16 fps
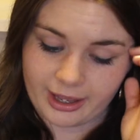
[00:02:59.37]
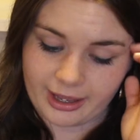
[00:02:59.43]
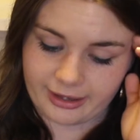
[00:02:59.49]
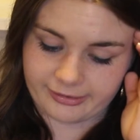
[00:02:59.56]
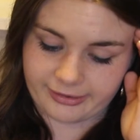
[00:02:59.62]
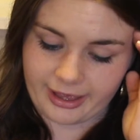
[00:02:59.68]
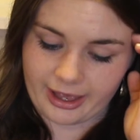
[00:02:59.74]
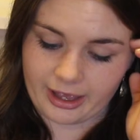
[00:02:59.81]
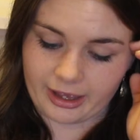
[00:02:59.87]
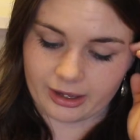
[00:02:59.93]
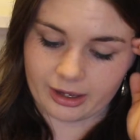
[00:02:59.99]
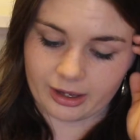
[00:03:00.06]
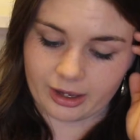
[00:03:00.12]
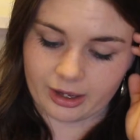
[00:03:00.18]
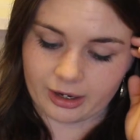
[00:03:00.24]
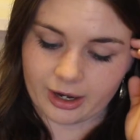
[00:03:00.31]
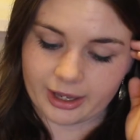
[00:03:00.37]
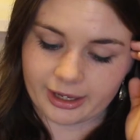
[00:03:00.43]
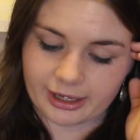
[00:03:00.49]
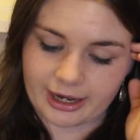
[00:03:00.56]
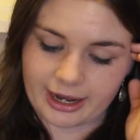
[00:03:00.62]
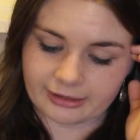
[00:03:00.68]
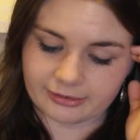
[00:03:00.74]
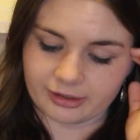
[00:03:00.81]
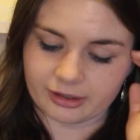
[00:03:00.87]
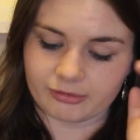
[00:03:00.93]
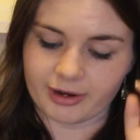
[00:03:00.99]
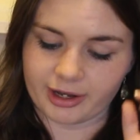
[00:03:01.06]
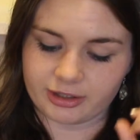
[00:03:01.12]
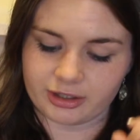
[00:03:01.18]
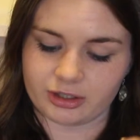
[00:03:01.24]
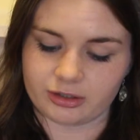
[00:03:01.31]
It's their Glycolactic
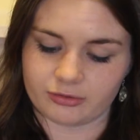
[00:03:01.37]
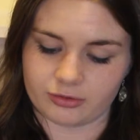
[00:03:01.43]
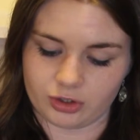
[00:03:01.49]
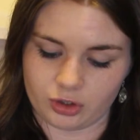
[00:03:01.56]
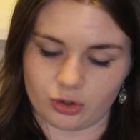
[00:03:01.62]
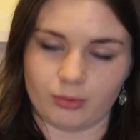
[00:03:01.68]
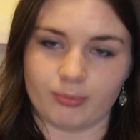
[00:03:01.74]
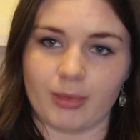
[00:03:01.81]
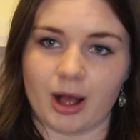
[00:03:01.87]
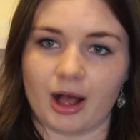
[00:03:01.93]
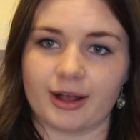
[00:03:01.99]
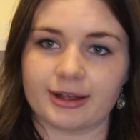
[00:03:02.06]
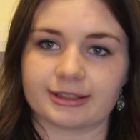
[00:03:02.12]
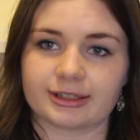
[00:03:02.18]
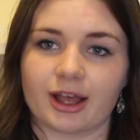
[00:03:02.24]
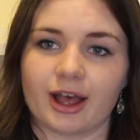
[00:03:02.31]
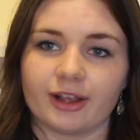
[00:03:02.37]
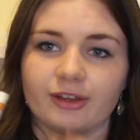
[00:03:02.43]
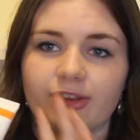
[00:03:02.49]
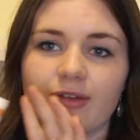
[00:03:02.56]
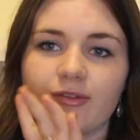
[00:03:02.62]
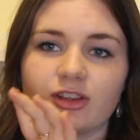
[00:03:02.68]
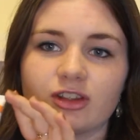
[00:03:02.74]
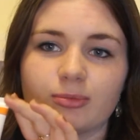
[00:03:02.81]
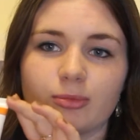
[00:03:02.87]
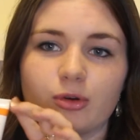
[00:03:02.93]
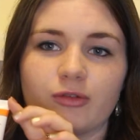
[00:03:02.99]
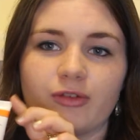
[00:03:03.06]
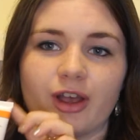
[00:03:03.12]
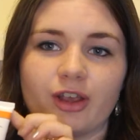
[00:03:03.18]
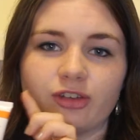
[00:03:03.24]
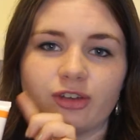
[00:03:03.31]
Radiance Renewal Mask. I just have a small
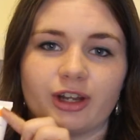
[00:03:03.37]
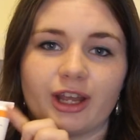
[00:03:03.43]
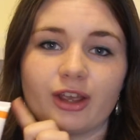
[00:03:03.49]
version.